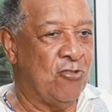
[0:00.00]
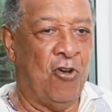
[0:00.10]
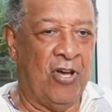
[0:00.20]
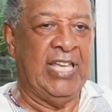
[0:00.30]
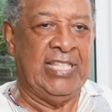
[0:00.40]

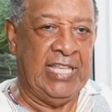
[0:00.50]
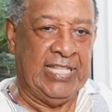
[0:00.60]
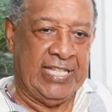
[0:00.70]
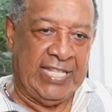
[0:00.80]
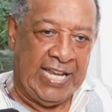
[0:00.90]
No, I need
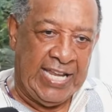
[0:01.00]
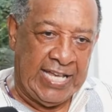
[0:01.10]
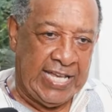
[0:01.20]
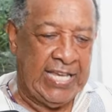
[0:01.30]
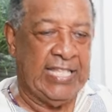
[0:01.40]

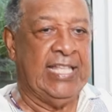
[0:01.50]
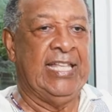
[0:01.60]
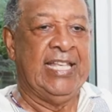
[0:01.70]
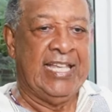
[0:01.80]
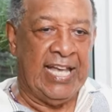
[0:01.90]
training kit.
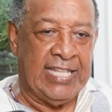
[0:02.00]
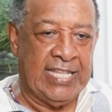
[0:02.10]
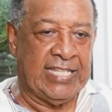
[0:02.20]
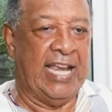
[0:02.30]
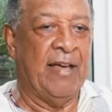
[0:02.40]
Yeah. I
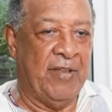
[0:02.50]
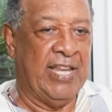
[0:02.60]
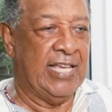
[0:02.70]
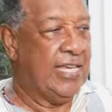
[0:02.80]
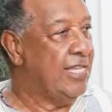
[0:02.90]
need
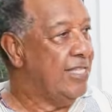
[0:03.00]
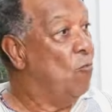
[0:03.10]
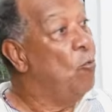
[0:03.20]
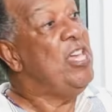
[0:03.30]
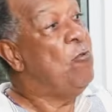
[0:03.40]
traveling kit.
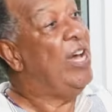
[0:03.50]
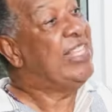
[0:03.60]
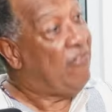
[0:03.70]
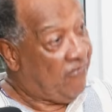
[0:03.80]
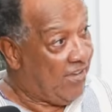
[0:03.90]
We were
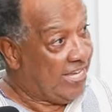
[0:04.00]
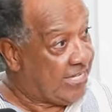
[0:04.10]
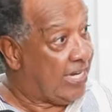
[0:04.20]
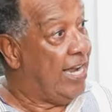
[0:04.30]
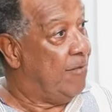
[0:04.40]
the
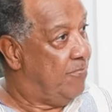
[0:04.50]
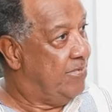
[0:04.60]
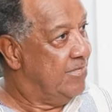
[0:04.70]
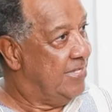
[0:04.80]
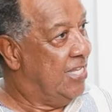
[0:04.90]
first club
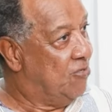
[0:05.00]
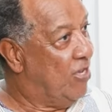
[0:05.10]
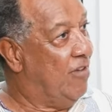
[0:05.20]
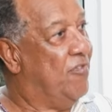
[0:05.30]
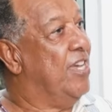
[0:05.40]
it's Is
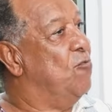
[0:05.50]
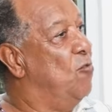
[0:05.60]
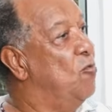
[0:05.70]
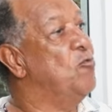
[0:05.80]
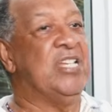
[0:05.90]
roughly
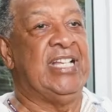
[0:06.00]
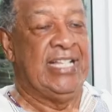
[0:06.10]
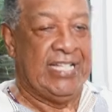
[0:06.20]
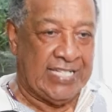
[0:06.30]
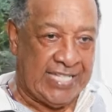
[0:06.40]

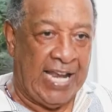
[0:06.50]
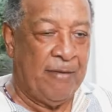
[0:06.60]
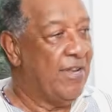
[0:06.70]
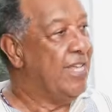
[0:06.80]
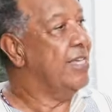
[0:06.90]

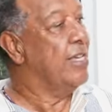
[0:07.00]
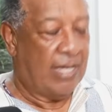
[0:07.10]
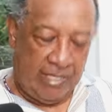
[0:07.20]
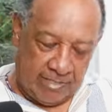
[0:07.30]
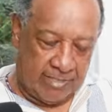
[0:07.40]
traveling That's
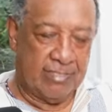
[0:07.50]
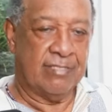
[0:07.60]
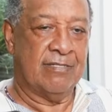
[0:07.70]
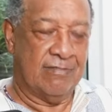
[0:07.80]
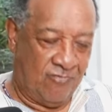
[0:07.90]
years. with
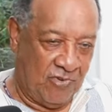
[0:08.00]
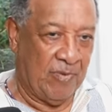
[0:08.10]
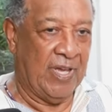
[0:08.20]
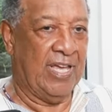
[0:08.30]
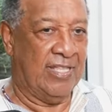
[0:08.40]

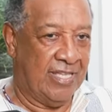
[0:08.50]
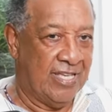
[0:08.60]
implication.